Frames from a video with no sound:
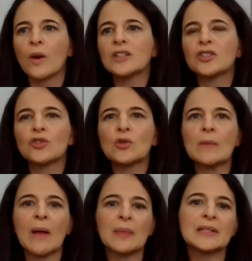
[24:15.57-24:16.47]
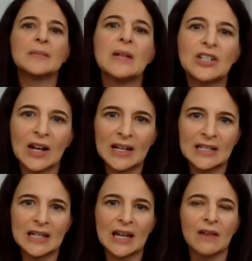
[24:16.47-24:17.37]
What is true about this speech I
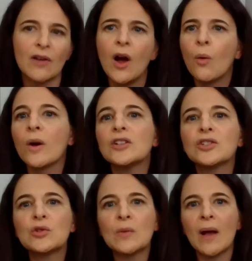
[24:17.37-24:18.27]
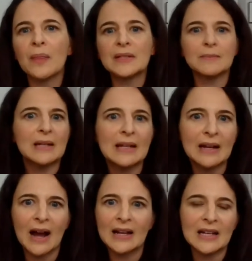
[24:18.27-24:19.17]
need to give? What is true about this
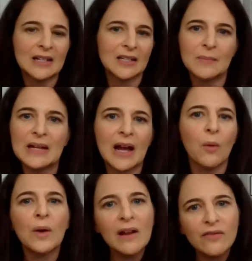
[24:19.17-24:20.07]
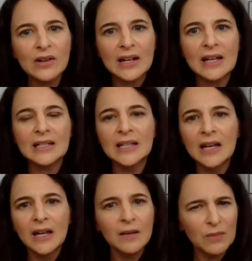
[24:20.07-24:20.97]
meeting I need to speak at? Whatever it
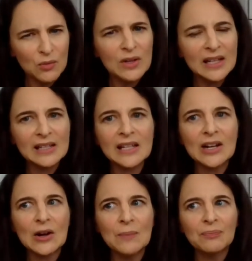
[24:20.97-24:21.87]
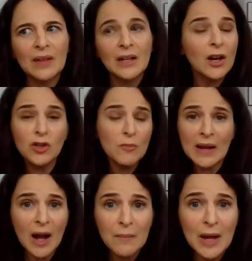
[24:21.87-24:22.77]
is, be really clear. Now,
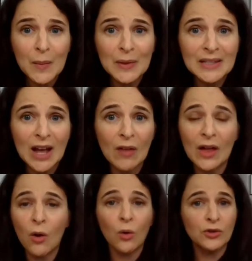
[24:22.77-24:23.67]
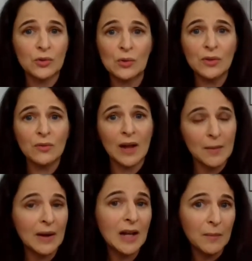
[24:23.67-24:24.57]
you may not be able to tell that whole truth,
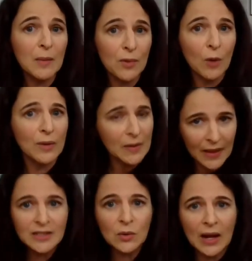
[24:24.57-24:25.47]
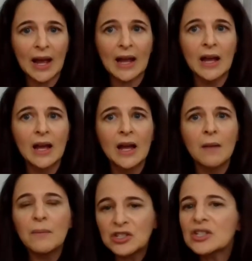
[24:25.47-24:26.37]
right? It might not be appropriate. That's okay.
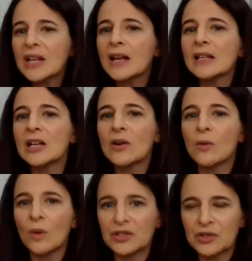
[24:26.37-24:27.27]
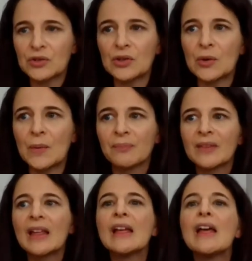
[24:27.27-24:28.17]
But just get clear on what's true.